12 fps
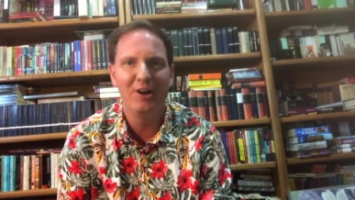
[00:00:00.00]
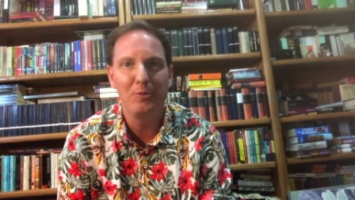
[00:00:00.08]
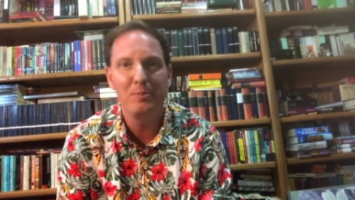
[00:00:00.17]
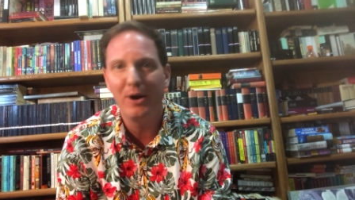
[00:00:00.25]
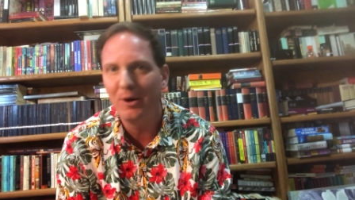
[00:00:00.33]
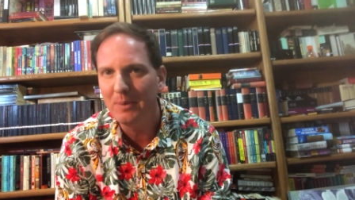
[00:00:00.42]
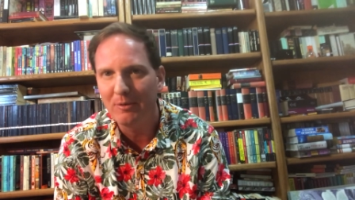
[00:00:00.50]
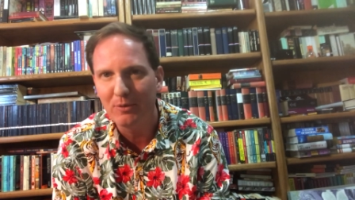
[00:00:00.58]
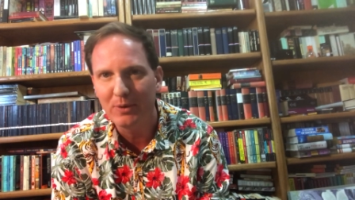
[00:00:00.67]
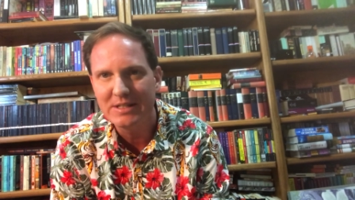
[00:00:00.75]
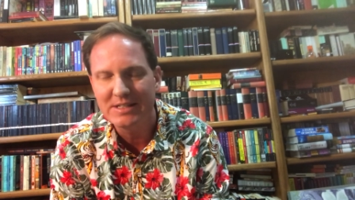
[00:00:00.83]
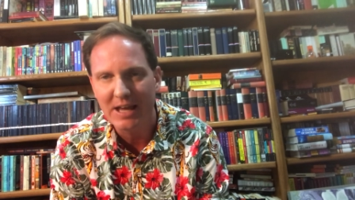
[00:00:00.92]
hope, hope
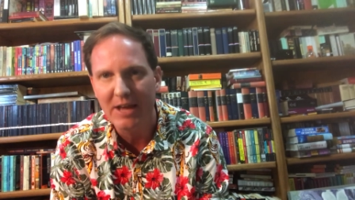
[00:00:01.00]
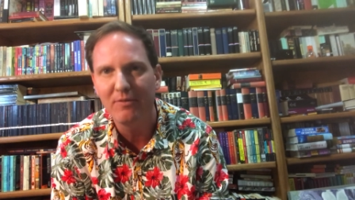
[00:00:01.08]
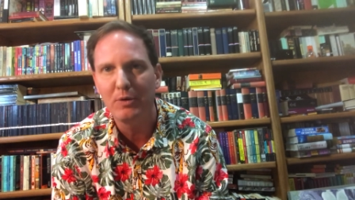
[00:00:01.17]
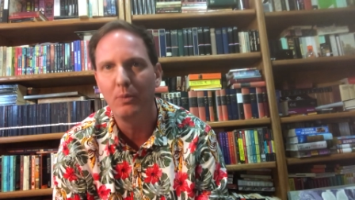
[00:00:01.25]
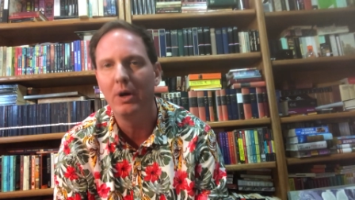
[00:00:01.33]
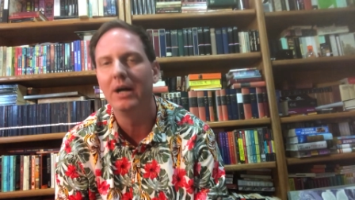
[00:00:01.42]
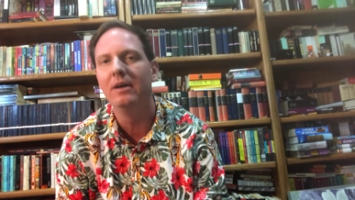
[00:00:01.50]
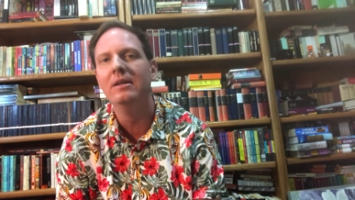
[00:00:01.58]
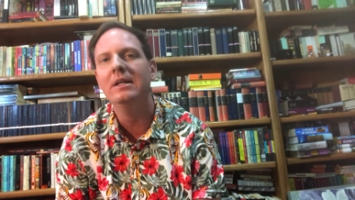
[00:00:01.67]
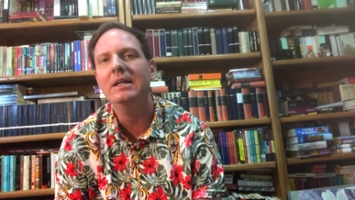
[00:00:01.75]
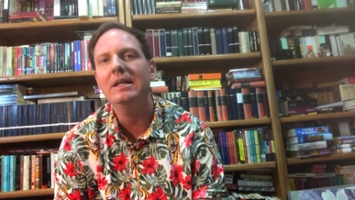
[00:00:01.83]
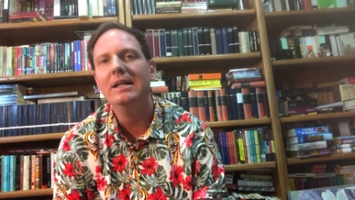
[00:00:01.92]
everyone's safe and well.
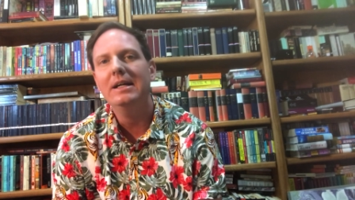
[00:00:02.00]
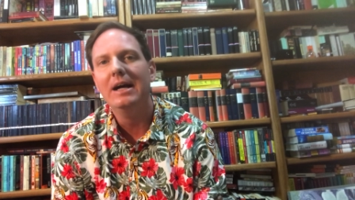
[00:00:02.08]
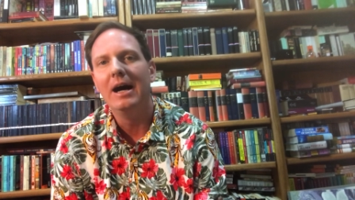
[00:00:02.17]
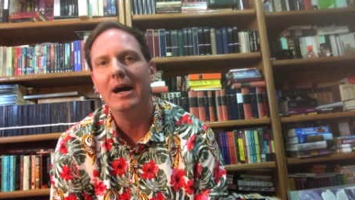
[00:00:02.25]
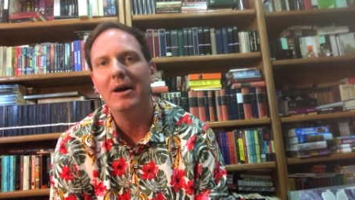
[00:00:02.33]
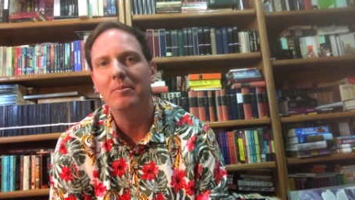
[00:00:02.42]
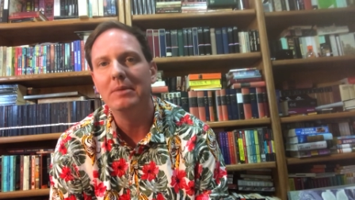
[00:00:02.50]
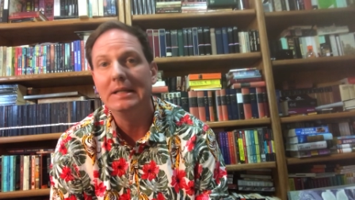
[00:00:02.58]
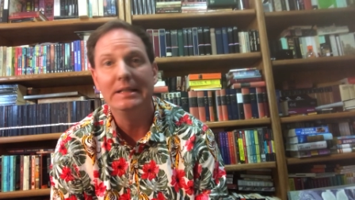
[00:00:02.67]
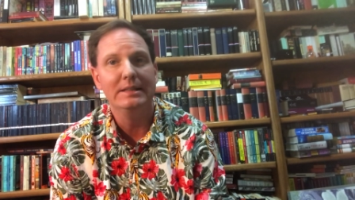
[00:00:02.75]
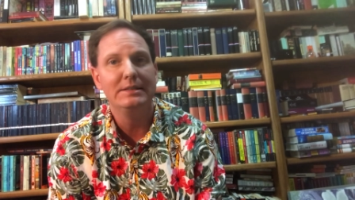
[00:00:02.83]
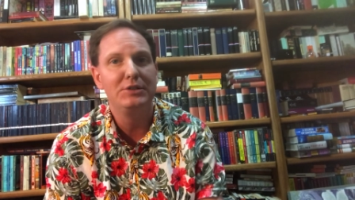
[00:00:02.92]
Um, it
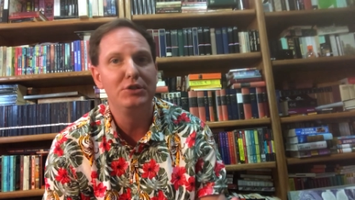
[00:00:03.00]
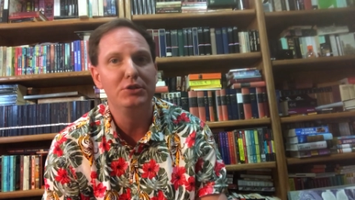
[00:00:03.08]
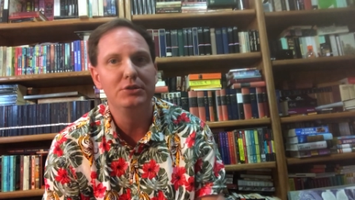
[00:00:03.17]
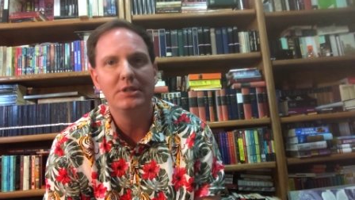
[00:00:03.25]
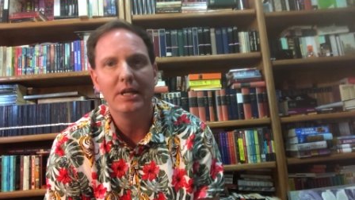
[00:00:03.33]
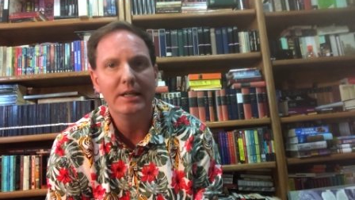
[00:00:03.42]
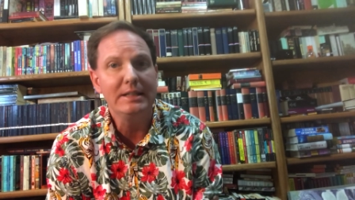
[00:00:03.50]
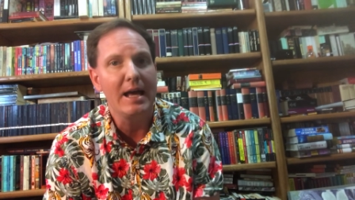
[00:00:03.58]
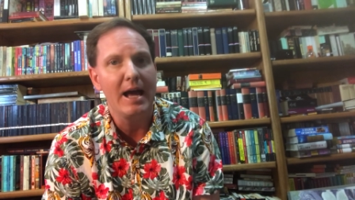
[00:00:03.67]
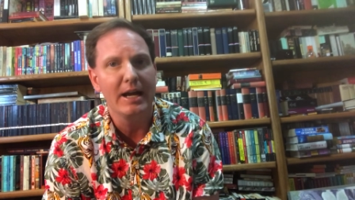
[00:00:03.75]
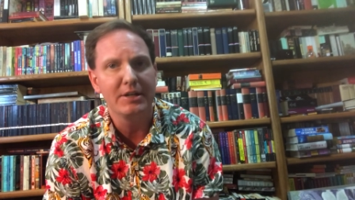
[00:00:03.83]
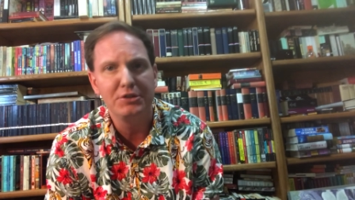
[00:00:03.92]
is Tuesday,
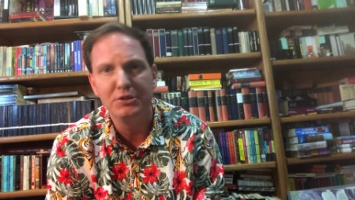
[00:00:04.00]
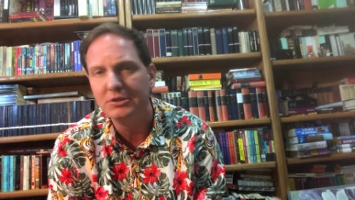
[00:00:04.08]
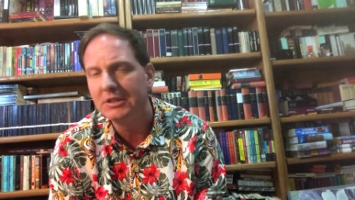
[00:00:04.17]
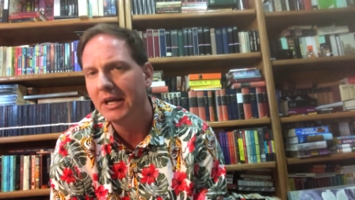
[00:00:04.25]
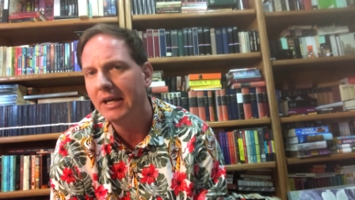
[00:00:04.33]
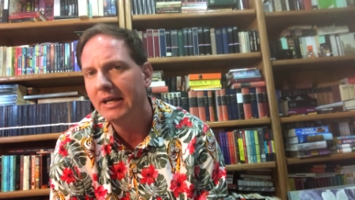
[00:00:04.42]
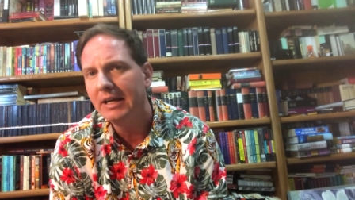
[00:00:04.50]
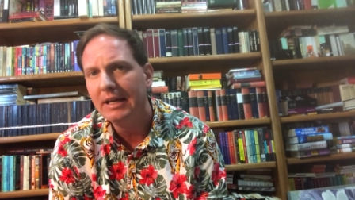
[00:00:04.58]
Tag Tuesday.